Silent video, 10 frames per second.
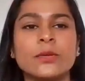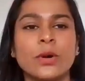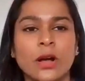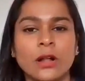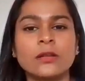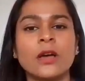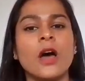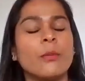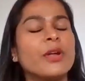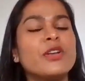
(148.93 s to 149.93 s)
world,
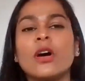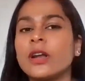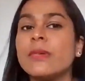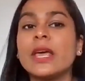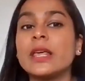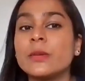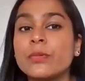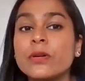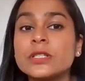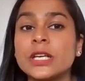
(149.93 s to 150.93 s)
but not in making the
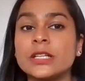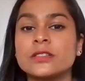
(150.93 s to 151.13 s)
protein.